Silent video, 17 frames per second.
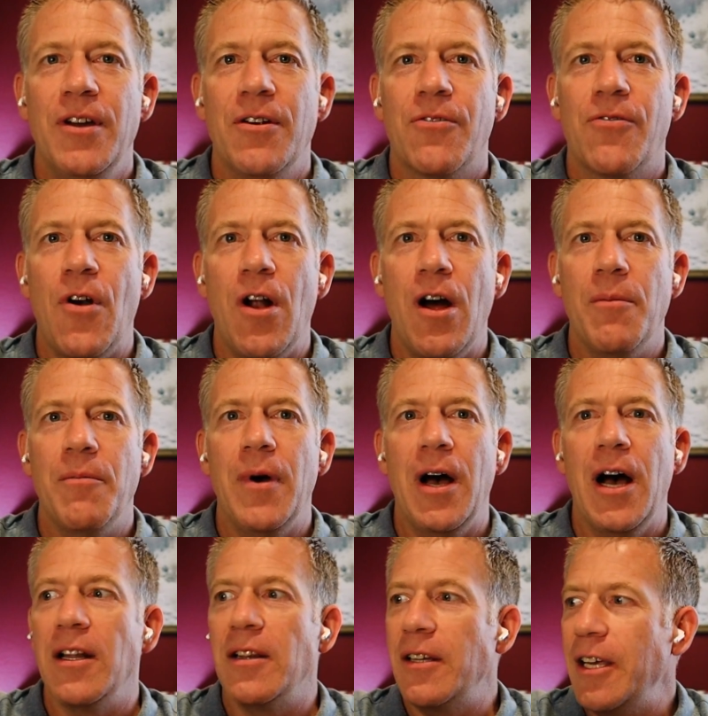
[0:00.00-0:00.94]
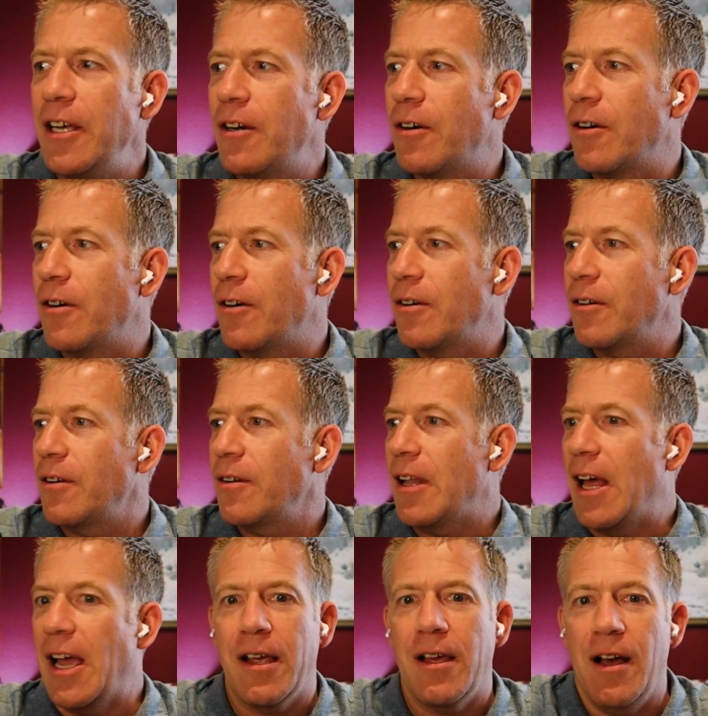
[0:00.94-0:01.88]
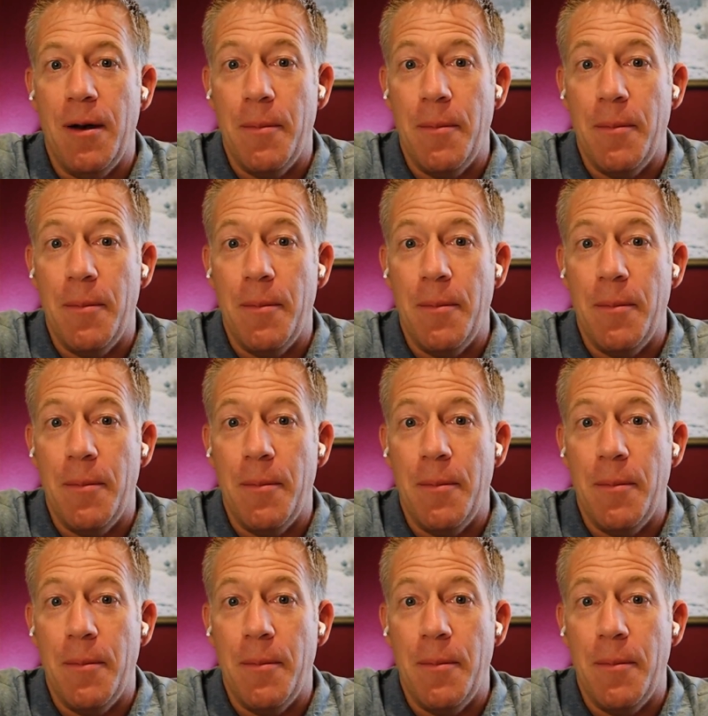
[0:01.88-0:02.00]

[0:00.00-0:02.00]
from a leader like